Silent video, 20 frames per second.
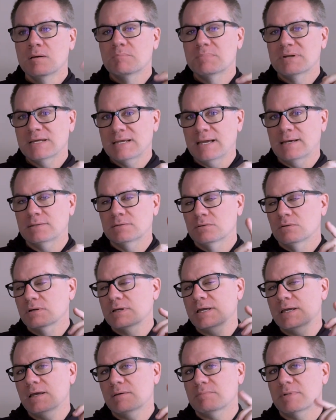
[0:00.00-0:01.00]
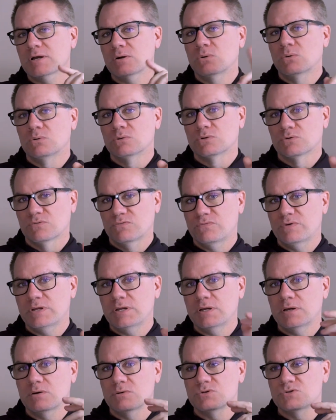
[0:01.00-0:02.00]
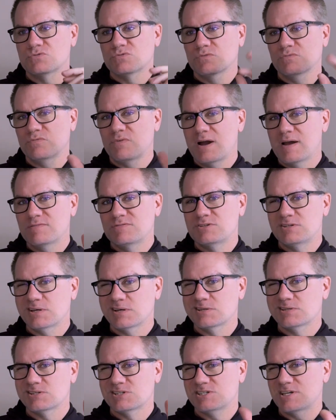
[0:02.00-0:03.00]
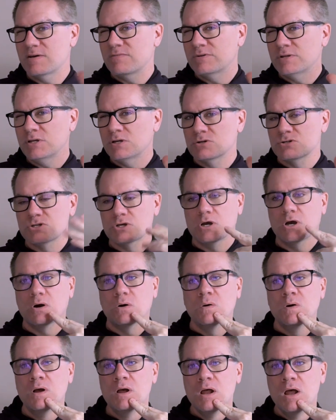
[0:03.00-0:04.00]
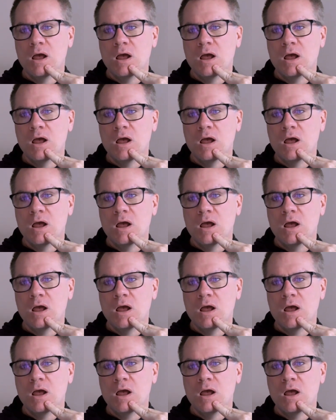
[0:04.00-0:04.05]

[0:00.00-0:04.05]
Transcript: But again, looking at my older videos from five, six, seven years ago,